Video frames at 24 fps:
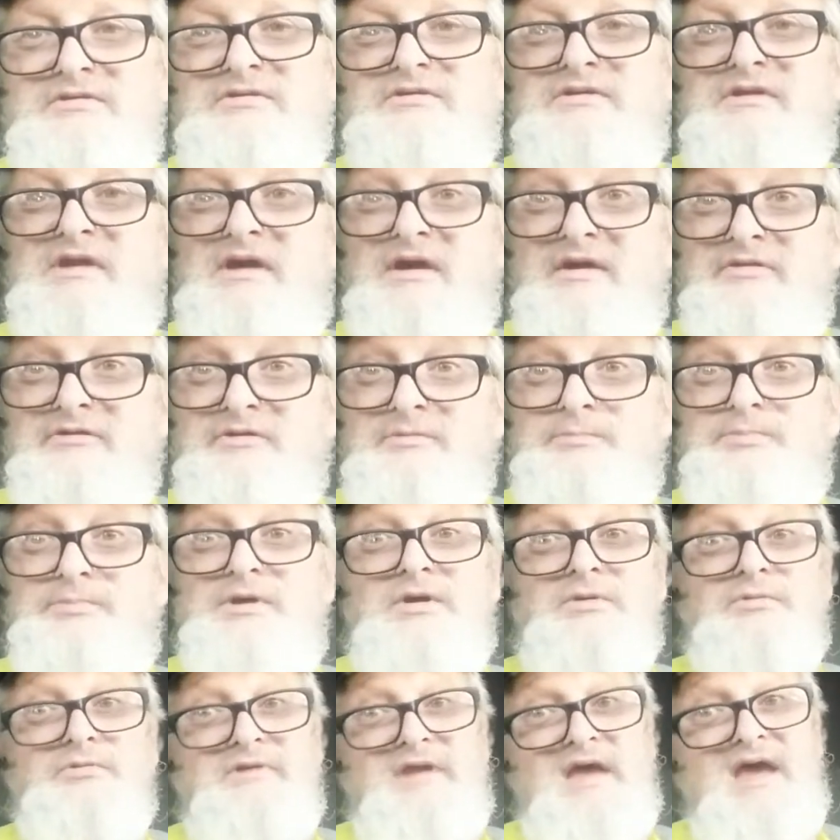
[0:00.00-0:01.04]
the other
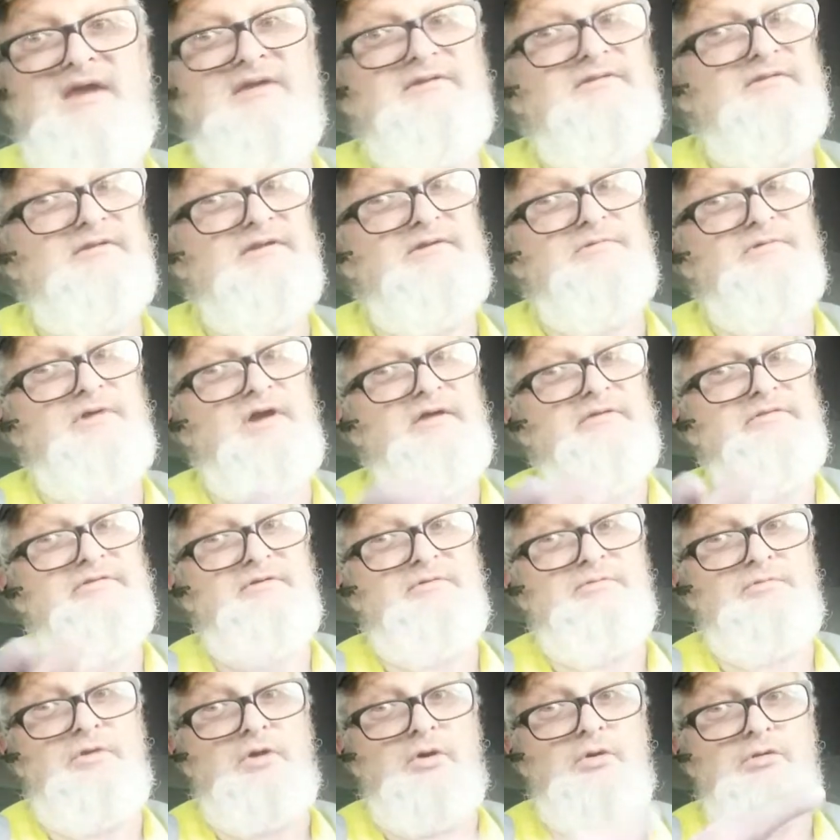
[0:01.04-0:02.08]
belt would actually run the
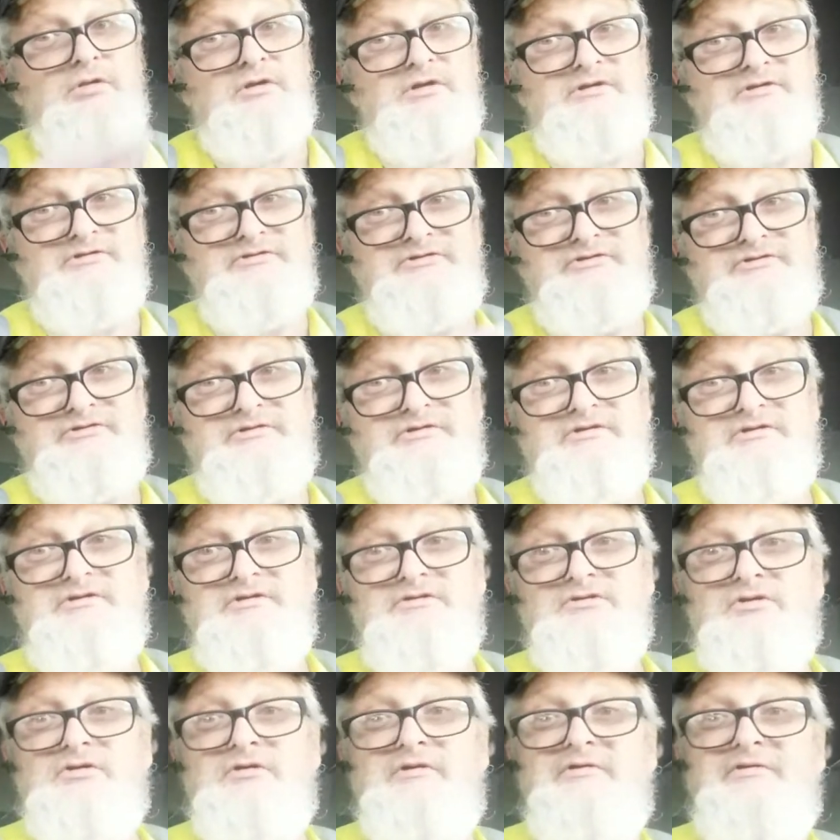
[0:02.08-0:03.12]
rollers
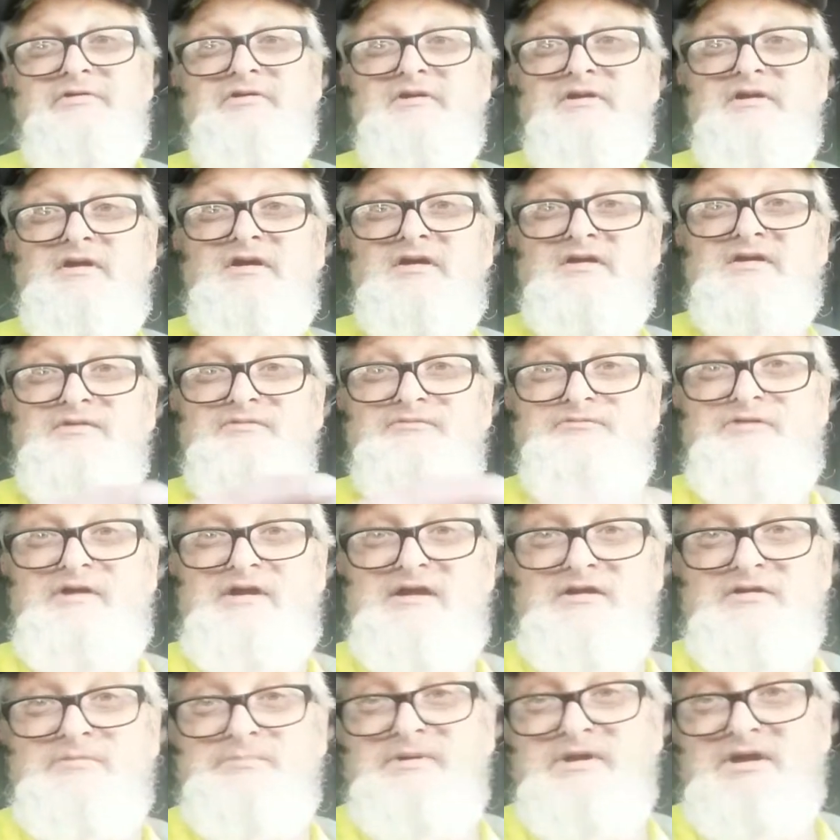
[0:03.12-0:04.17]
or the
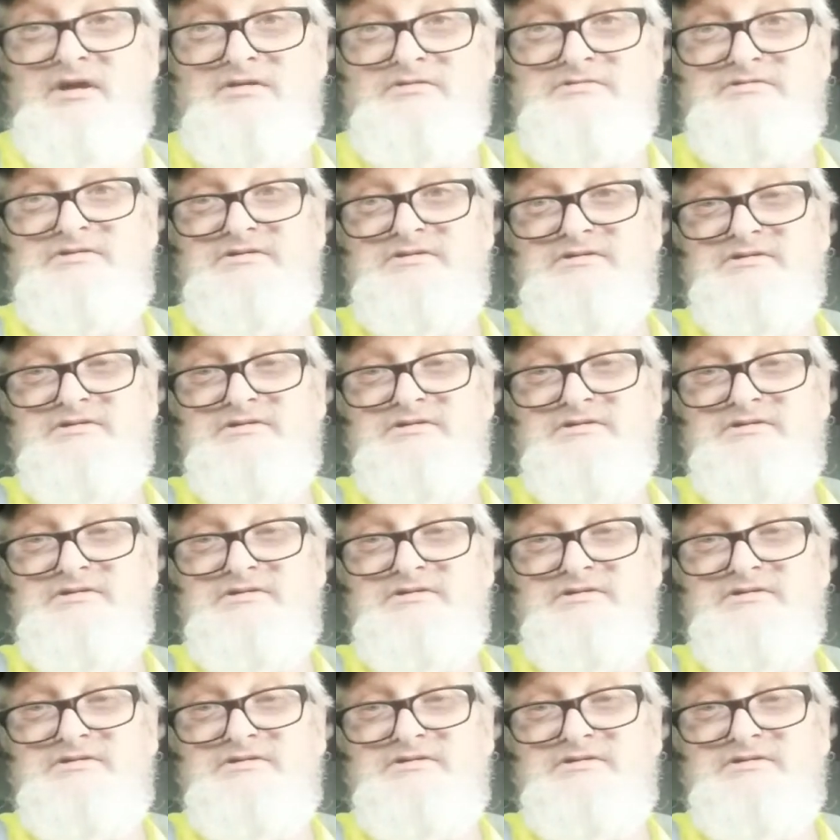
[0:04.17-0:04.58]
conveyor belt,